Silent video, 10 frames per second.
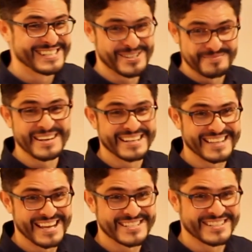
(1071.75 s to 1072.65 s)
So pay
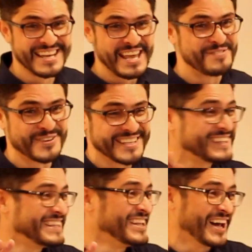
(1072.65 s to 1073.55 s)
attention. If you
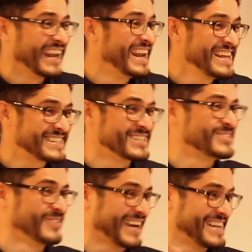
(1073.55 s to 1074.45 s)
did not listen
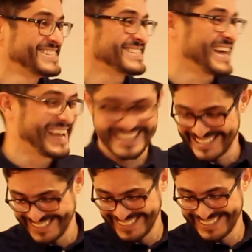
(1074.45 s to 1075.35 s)
to what I
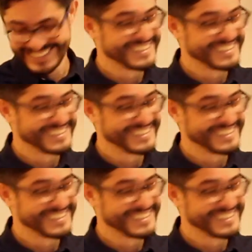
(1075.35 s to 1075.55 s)
said,